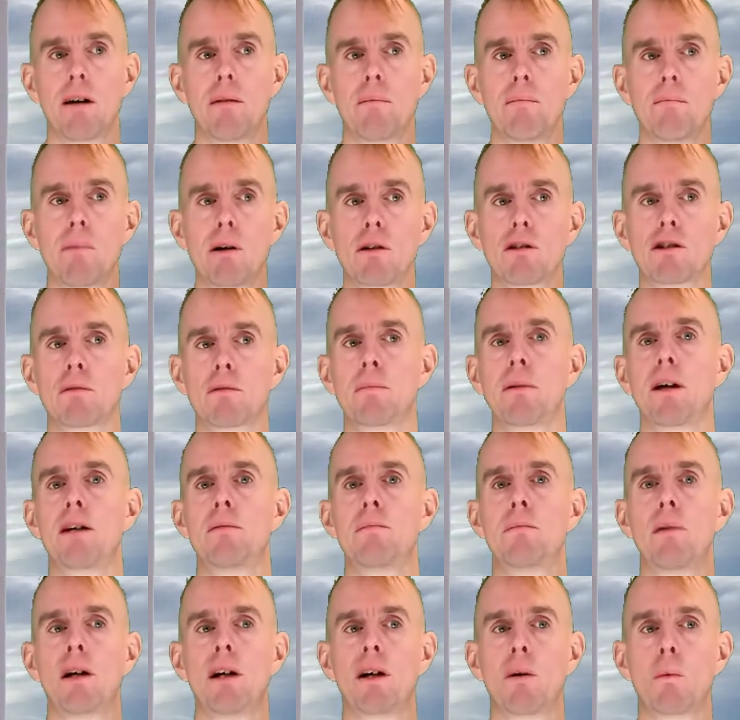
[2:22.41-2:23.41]

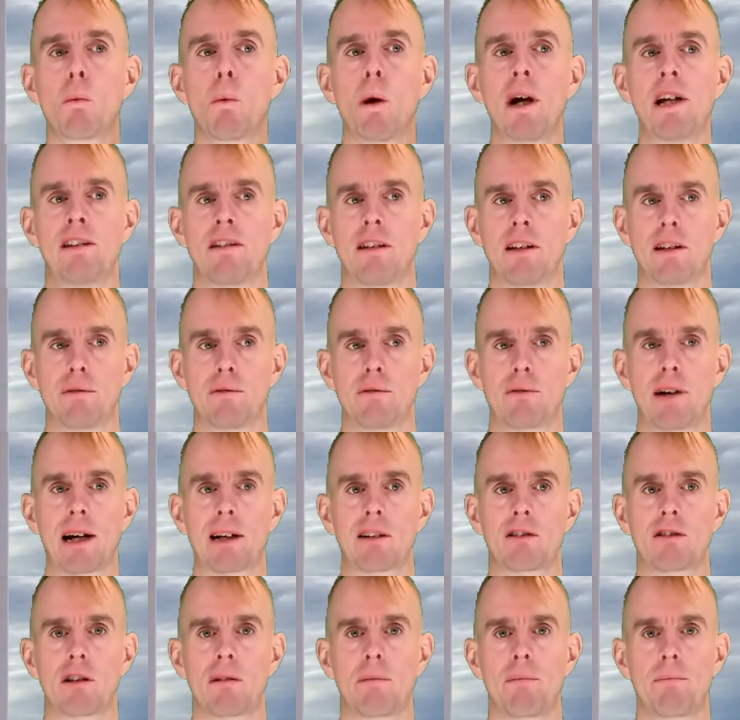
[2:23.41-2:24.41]
multiplied by a weighting
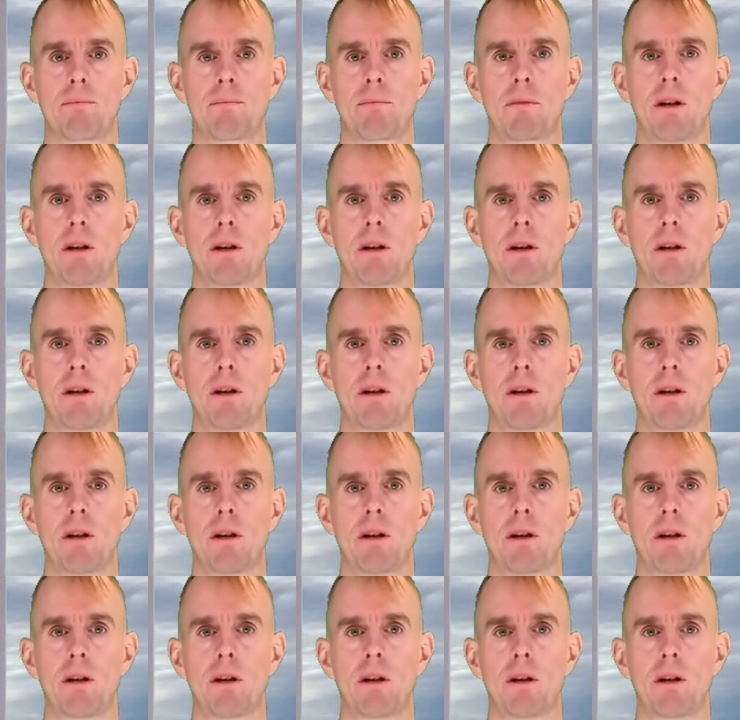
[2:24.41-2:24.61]
factor.